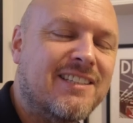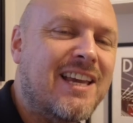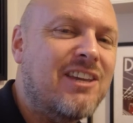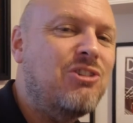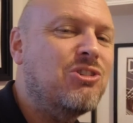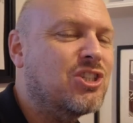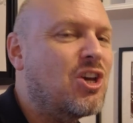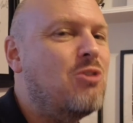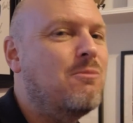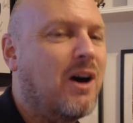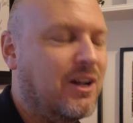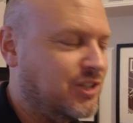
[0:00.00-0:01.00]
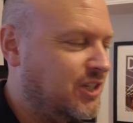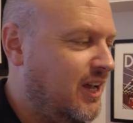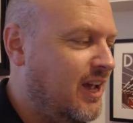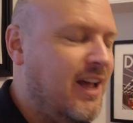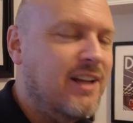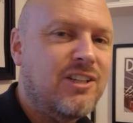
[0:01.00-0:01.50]
is. Thank you so much
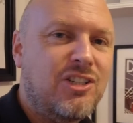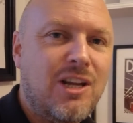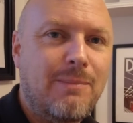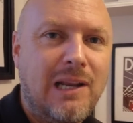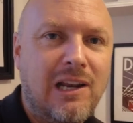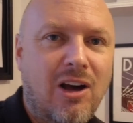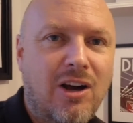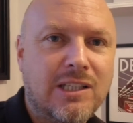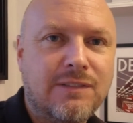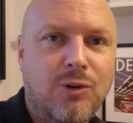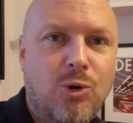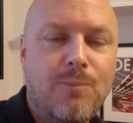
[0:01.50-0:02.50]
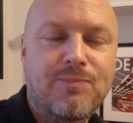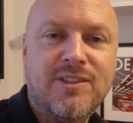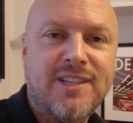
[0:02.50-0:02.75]
to Jimmy Glass for